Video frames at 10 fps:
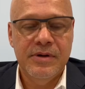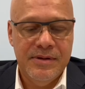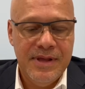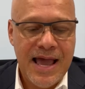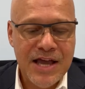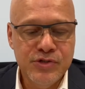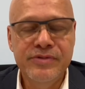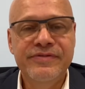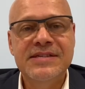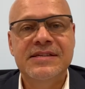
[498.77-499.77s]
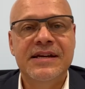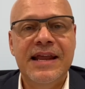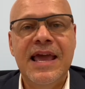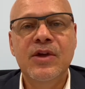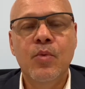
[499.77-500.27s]
Had you invested in
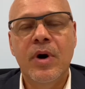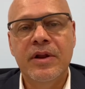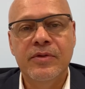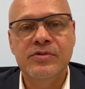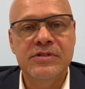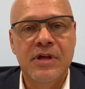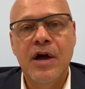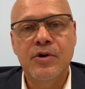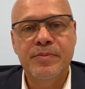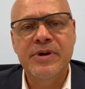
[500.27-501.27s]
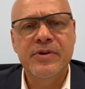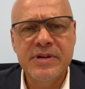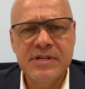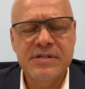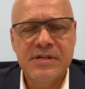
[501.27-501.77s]
any one of those dire
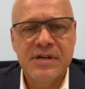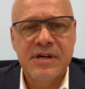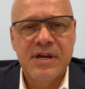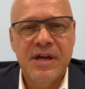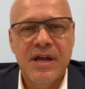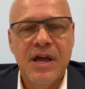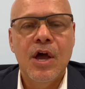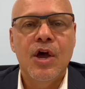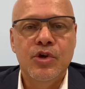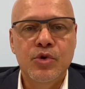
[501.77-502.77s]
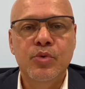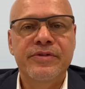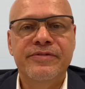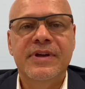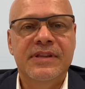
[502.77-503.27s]
periods, you would
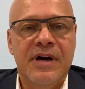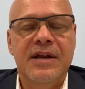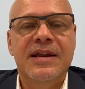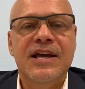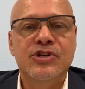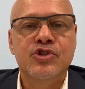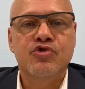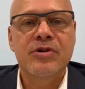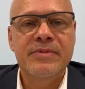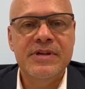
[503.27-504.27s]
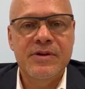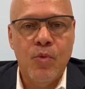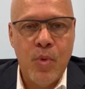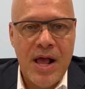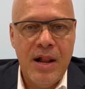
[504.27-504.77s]
have done extremely
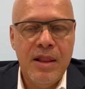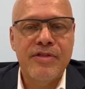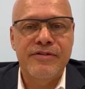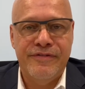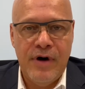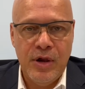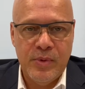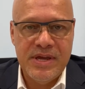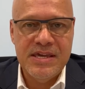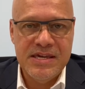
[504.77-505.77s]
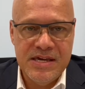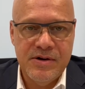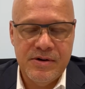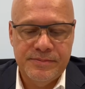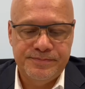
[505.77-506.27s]
well the following
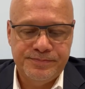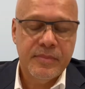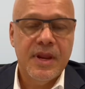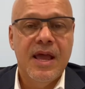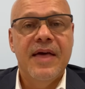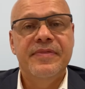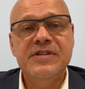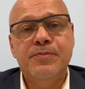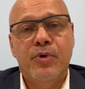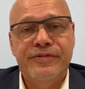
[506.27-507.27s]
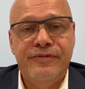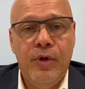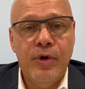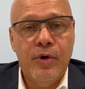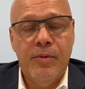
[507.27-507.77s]
year. This
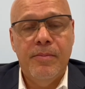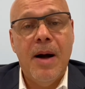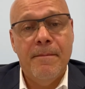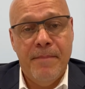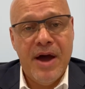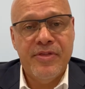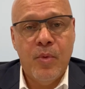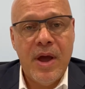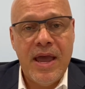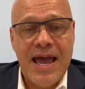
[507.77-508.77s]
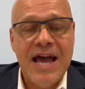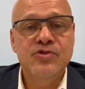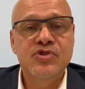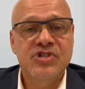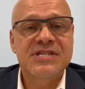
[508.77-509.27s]
portfolio, by the way, had
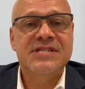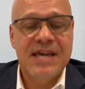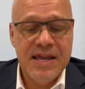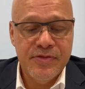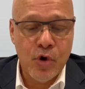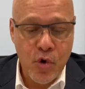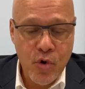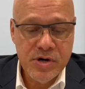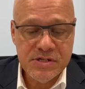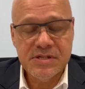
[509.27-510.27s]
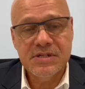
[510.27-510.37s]
you just stayed the course,